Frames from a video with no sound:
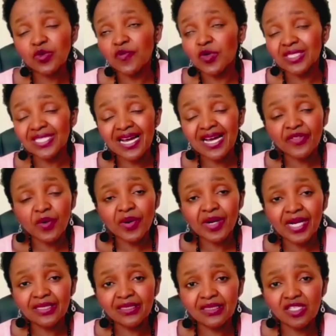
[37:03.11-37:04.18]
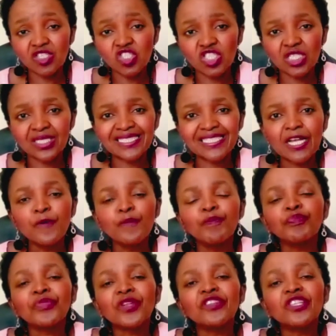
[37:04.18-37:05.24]
We've got other organizations.
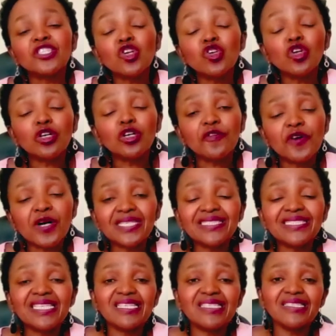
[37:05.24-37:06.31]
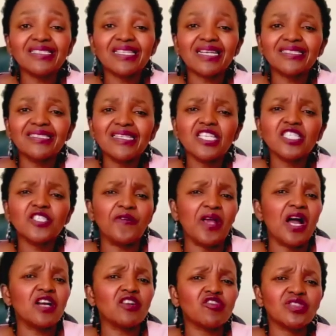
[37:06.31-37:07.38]
There's a lot of organizations like
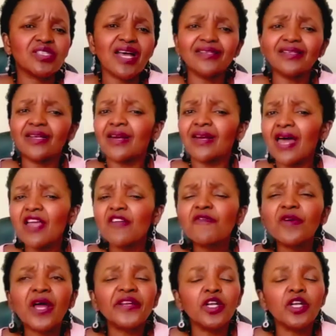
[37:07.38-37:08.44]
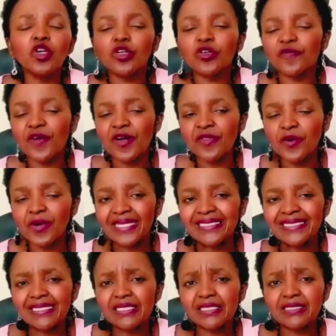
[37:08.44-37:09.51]
CSVR, SADC, Lifeline, a lot of other
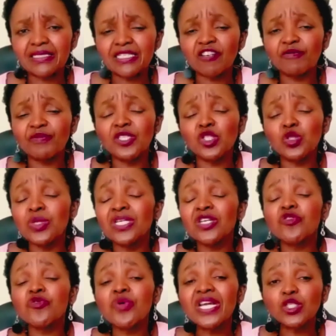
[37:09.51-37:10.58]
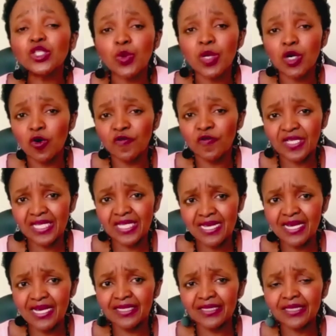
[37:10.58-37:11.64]
organizations that have been doing great work over the
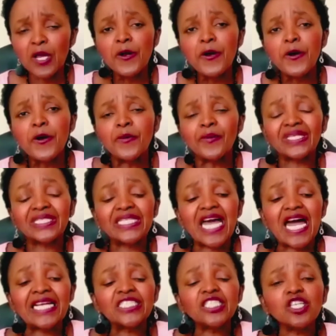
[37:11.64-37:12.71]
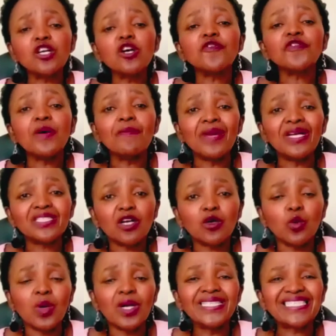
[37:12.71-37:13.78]
years. But the idea of the mental
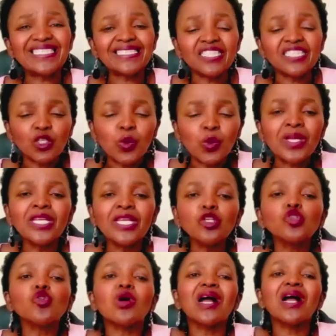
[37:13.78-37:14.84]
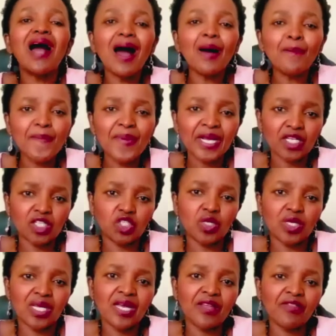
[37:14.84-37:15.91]
wellness is that we need to come back
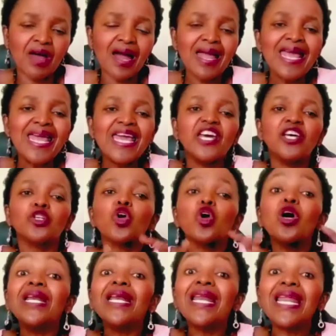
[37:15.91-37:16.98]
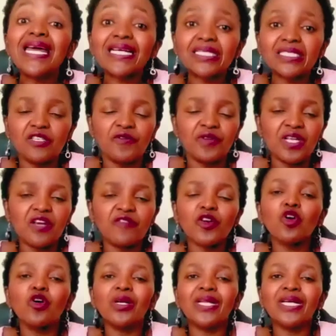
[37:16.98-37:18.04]
together and collectively have a
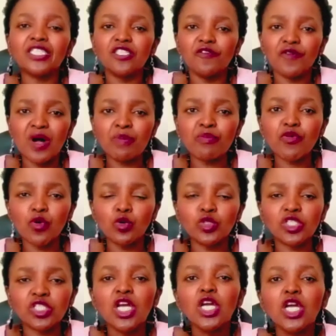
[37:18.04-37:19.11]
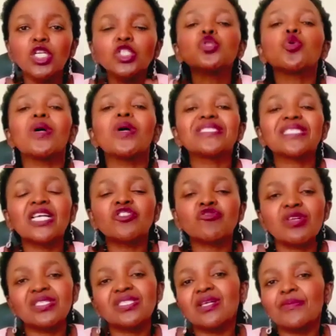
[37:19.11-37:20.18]
collective approach towards
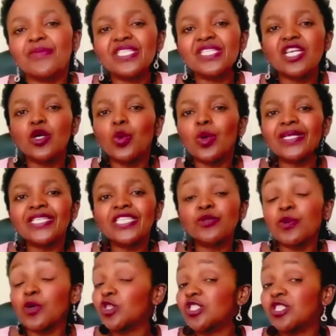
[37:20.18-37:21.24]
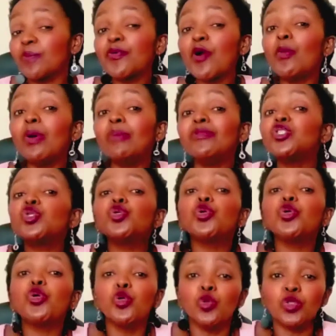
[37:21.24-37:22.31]
addressing mental wellness, because the problem is too
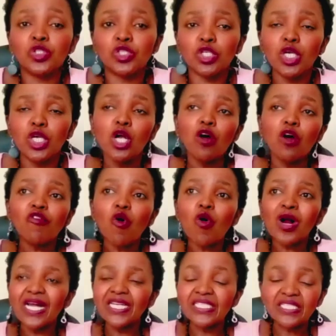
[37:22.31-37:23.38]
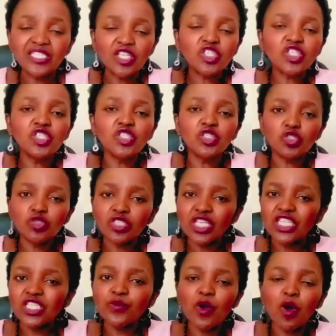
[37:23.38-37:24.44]
huge for organizations to
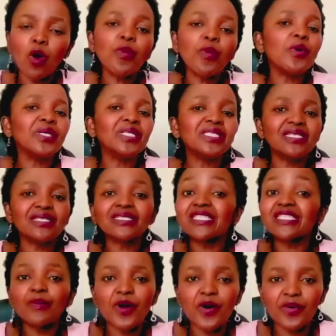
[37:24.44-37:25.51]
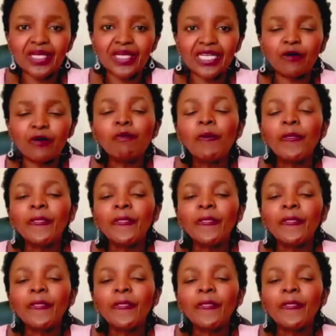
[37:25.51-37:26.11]
just be operating separately.